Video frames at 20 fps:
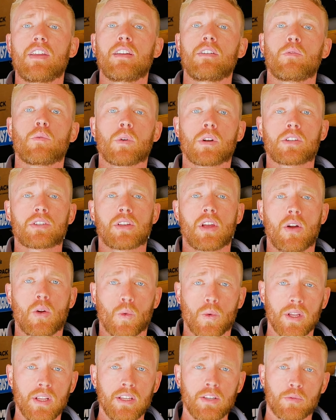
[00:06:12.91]
it works
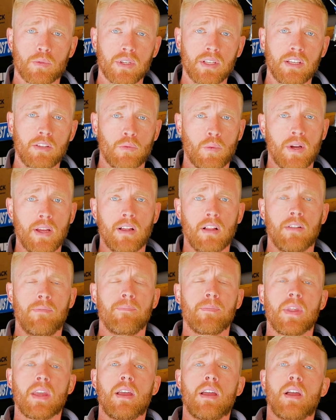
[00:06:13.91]
really, really well.
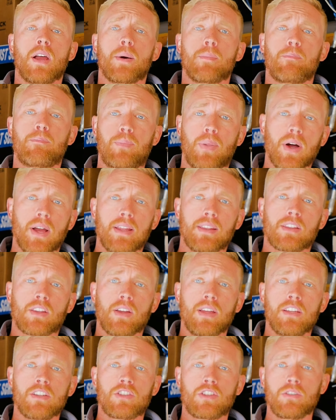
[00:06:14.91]
But
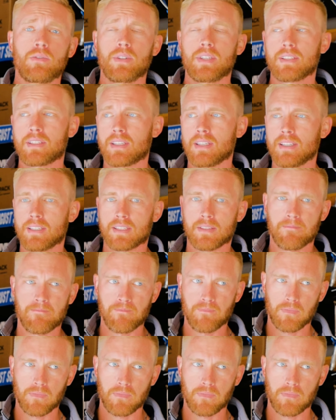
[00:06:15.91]
the issue is